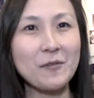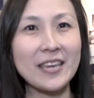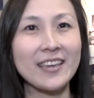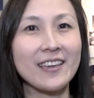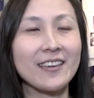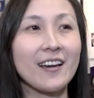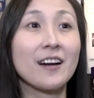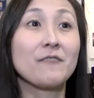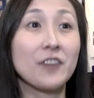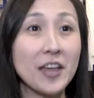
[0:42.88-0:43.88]
we
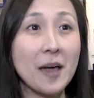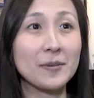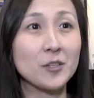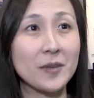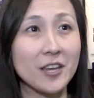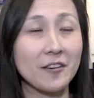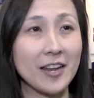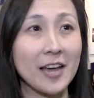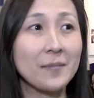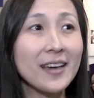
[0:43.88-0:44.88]
are very happy to be here at
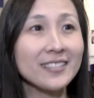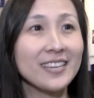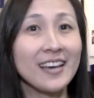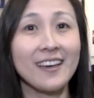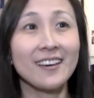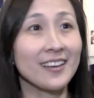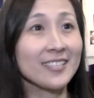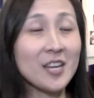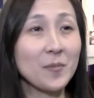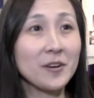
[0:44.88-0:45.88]
IMEX.
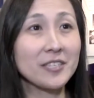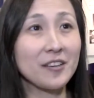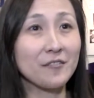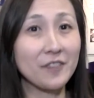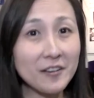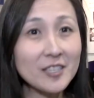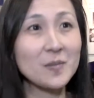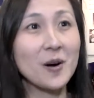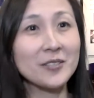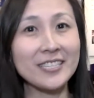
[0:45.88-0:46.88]
Singapore is a very
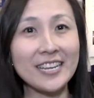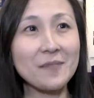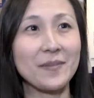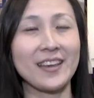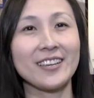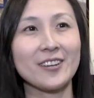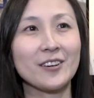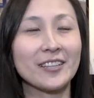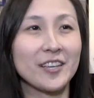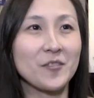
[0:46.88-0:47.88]
small city, but
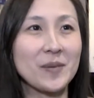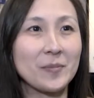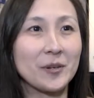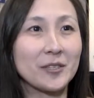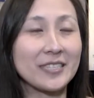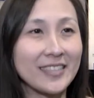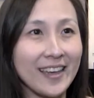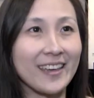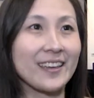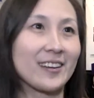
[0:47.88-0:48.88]
a lot of people
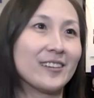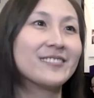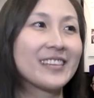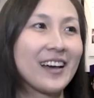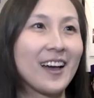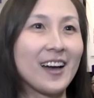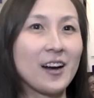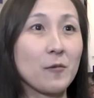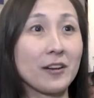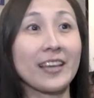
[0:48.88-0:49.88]
say
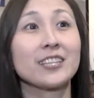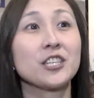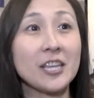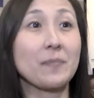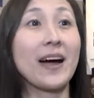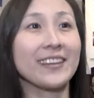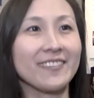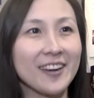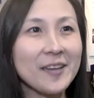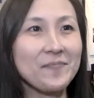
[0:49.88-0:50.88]
we're like a chili
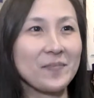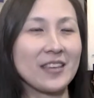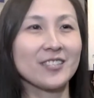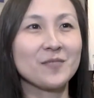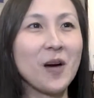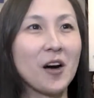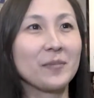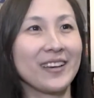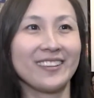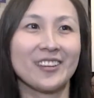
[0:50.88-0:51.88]
party, right? It's small,
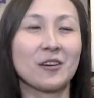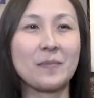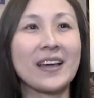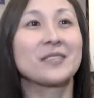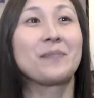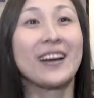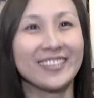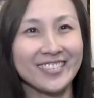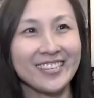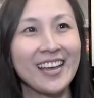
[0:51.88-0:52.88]
but it packs a
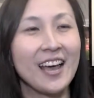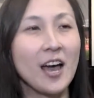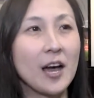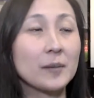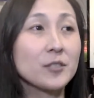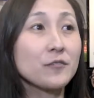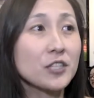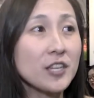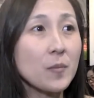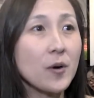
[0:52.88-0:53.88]
punch. So for
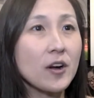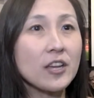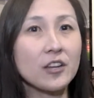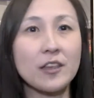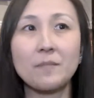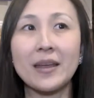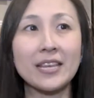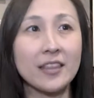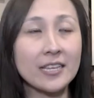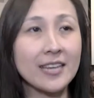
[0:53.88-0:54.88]
Singapore, there are
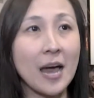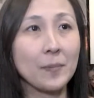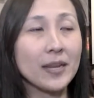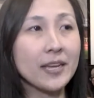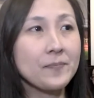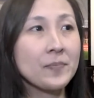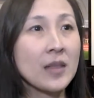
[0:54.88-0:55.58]
many things happening.